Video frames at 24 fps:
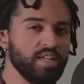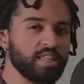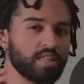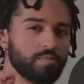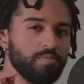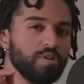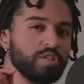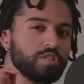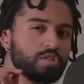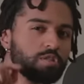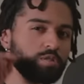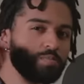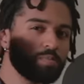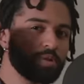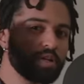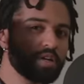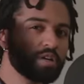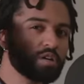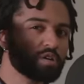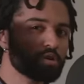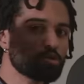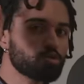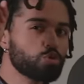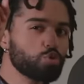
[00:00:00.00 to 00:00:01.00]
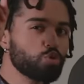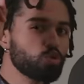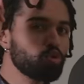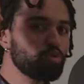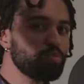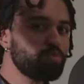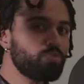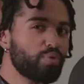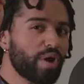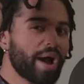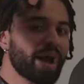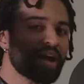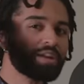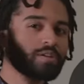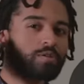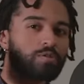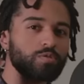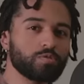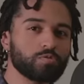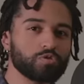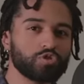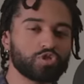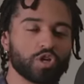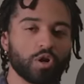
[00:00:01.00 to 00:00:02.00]
The Mist is playing a cruel,
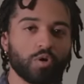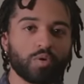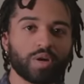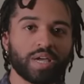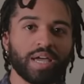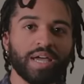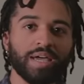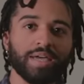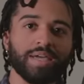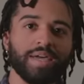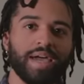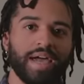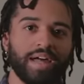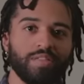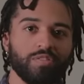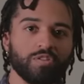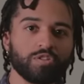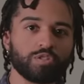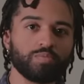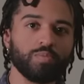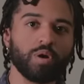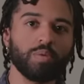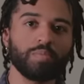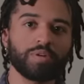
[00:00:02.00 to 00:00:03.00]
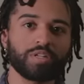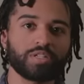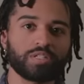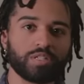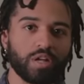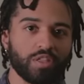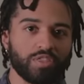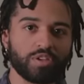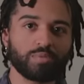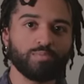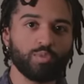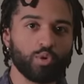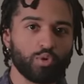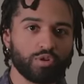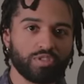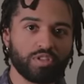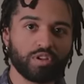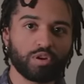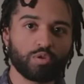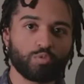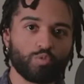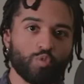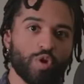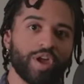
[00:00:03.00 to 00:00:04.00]
practical joke, and this moment is nothing more
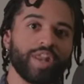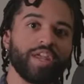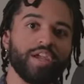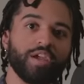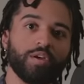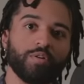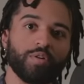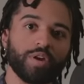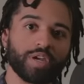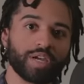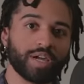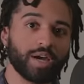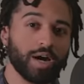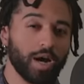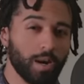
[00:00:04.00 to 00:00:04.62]
than a red herring,